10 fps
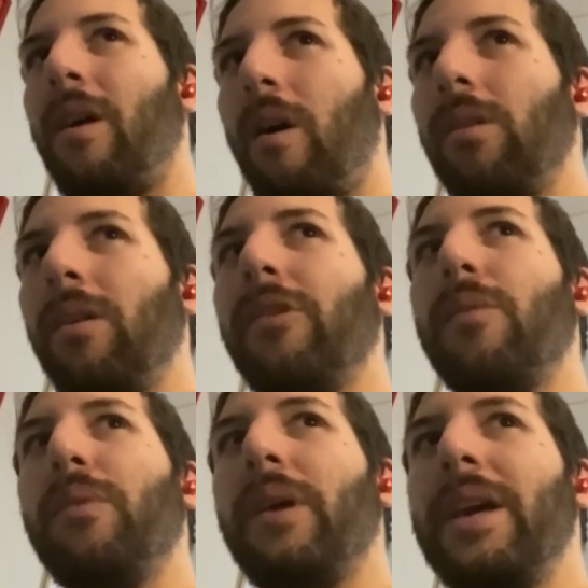all over the
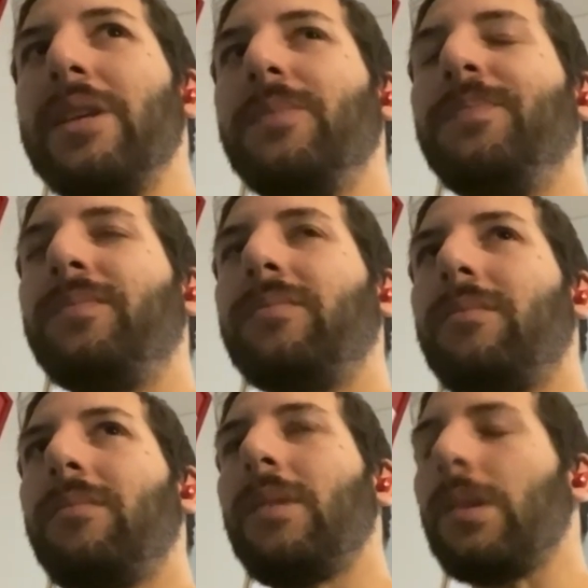place.
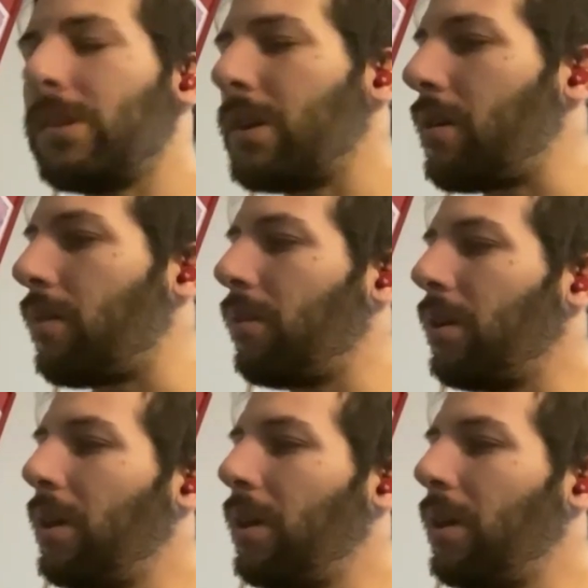So